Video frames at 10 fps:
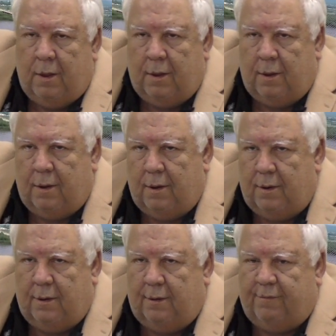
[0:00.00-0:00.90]

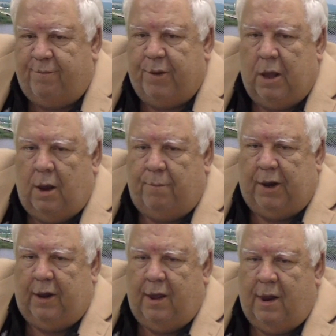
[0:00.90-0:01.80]
is beyond
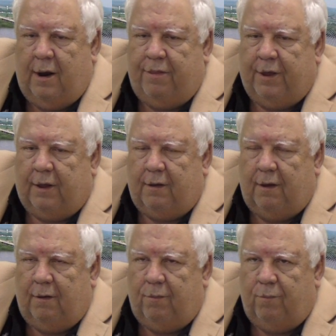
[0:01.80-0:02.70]
me. And I think
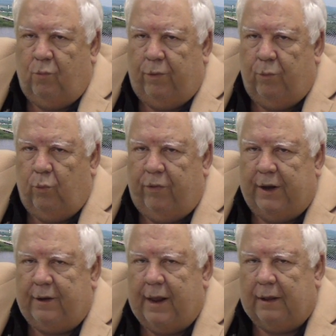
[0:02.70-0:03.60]
uh, when, when
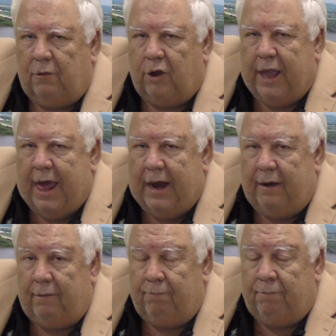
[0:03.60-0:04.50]
they take a look at it
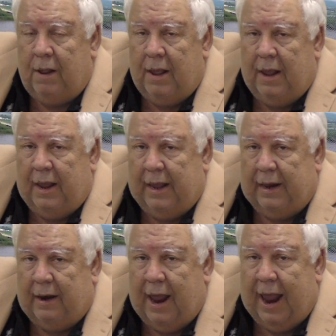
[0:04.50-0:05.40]
and,
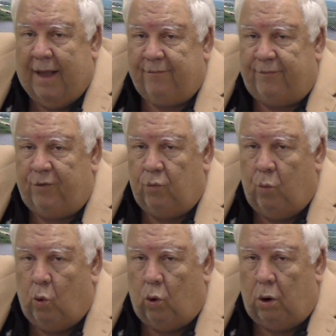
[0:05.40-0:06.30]
and have a few
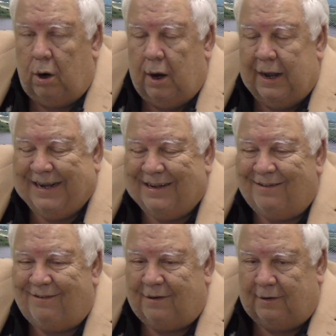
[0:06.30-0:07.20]
more uh,
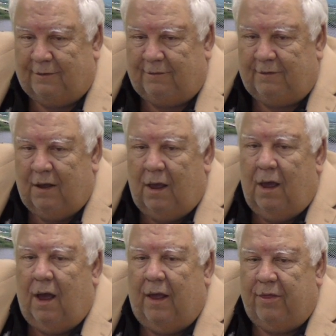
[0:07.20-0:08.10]
incidents,
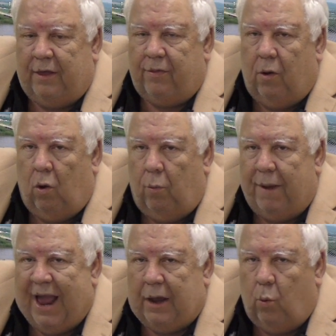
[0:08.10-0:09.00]
I think they'll all
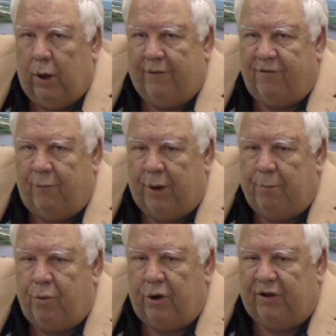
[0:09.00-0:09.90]
back away from
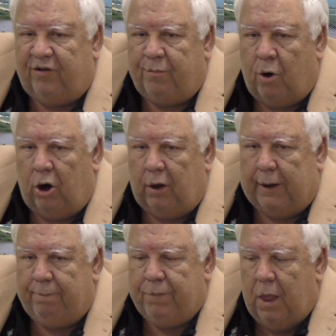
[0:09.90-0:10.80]
it pretty smartly.